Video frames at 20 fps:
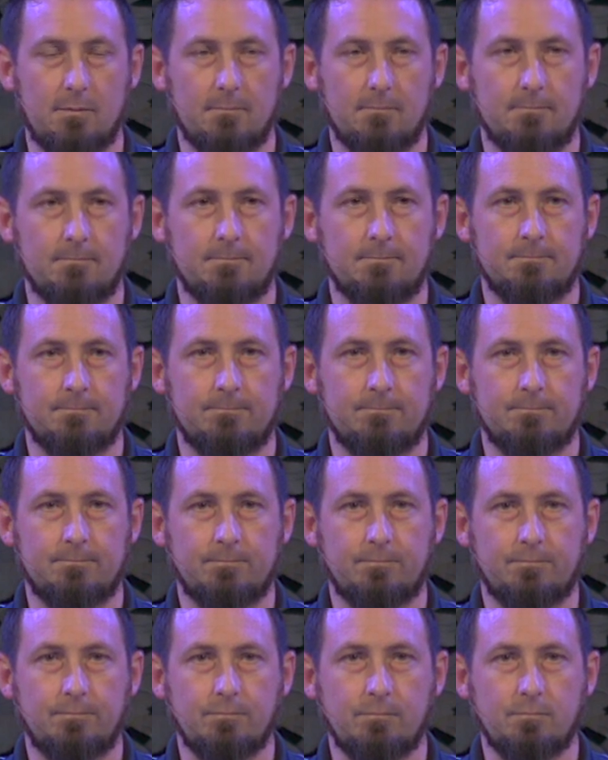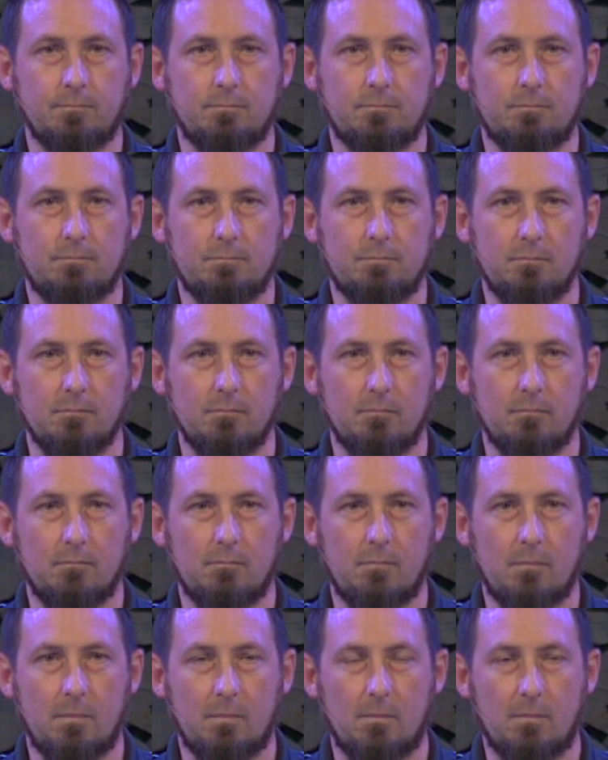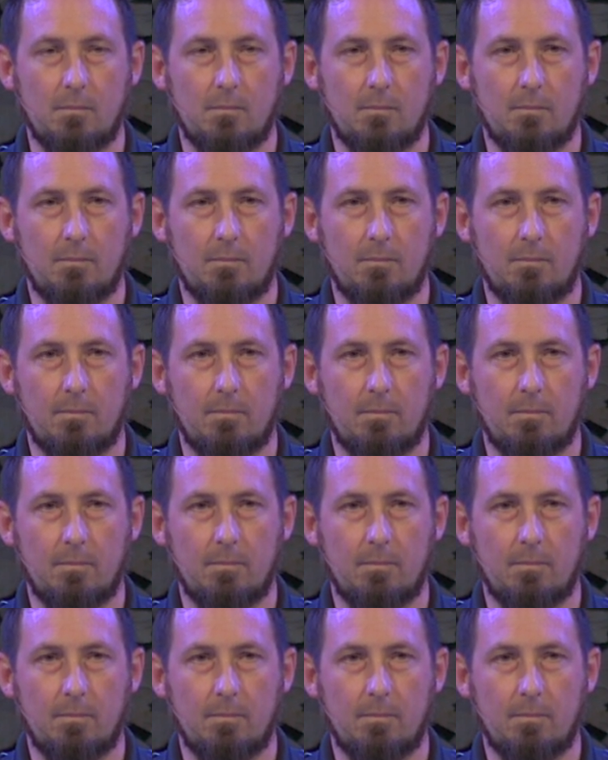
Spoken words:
(silence)